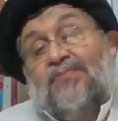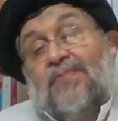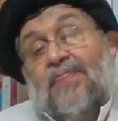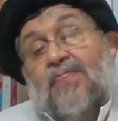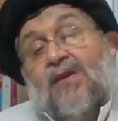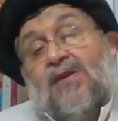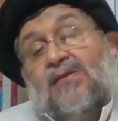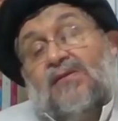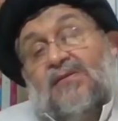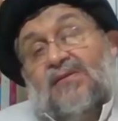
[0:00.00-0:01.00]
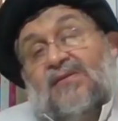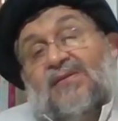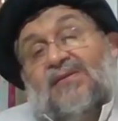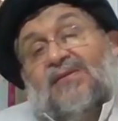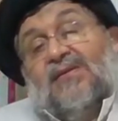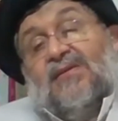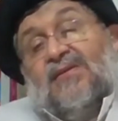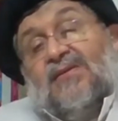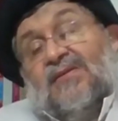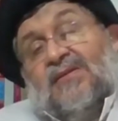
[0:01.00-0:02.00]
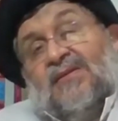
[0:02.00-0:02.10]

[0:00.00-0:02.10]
Nothing is said.